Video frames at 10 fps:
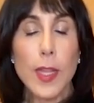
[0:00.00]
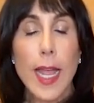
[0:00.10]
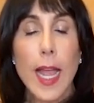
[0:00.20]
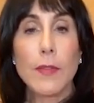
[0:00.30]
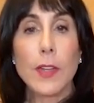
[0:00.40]

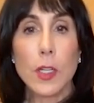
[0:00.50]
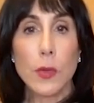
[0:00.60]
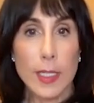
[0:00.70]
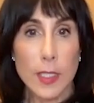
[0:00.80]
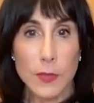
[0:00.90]
that have an
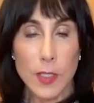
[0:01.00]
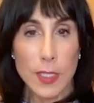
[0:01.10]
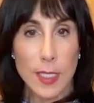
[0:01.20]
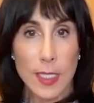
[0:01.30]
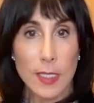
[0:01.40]
aggressive
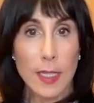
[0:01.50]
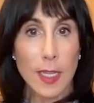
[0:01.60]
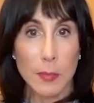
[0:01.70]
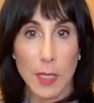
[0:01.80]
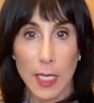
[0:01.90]
disease
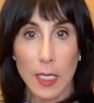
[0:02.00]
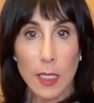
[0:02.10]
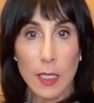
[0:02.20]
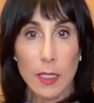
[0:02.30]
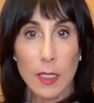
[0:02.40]
like
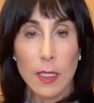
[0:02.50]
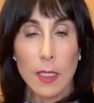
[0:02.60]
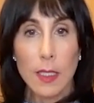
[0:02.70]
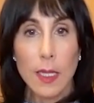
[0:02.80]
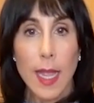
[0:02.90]
me
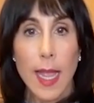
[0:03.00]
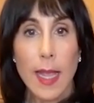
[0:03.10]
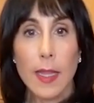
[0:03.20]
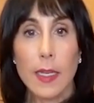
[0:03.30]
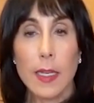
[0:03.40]

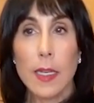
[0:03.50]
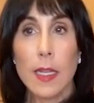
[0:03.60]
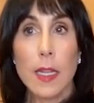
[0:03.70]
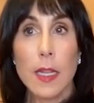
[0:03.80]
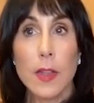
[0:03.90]

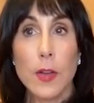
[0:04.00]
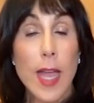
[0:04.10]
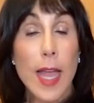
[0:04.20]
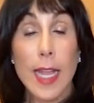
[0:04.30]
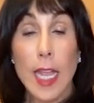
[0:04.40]
and they're
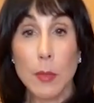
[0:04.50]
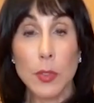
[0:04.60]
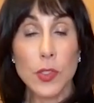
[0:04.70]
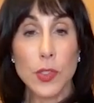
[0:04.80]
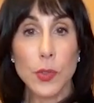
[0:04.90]
not
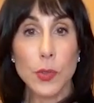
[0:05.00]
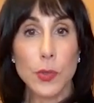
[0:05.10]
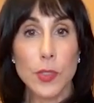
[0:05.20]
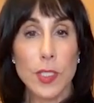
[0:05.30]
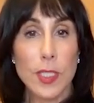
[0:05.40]
able
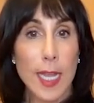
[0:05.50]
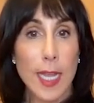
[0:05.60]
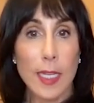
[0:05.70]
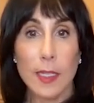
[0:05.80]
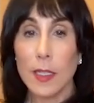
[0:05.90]
to
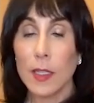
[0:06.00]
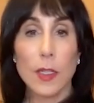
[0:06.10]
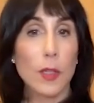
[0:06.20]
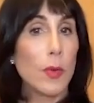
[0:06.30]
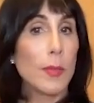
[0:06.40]
sustain
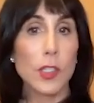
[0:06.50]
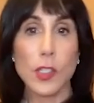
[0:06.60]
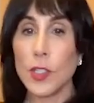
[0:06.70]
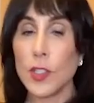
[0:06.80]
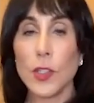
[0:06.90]
the
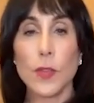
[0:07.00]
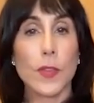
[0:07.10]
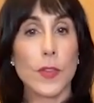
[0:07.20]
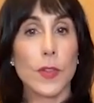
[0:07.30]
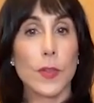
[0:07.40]
remissions
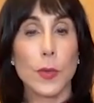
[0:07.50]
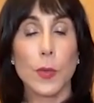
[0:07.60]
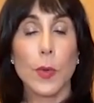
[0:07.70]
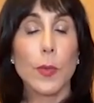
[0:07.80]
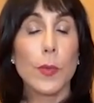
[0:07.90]
if
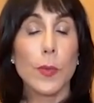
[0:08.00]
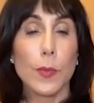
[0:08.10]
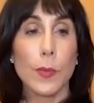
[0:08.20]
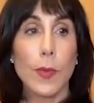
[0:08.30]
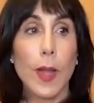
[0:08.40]

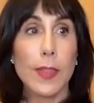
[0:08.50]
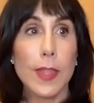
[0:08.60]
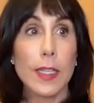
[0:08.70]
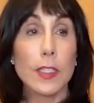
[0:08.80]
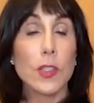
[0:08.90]
i
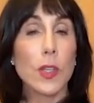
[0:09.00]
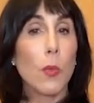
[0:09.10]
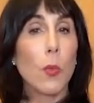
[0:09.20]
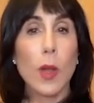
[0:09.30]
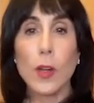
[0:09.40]
think it's
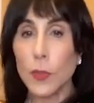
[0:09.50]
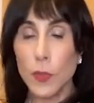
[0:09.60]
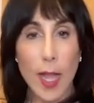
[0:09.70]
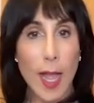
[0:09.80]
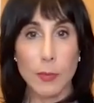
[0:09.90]
a
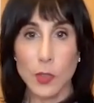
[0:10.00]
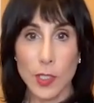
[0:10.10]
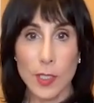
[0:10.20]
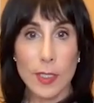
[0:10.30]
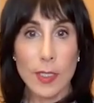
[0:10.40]
wonderful
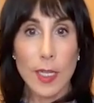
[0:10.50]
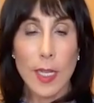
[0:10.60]
option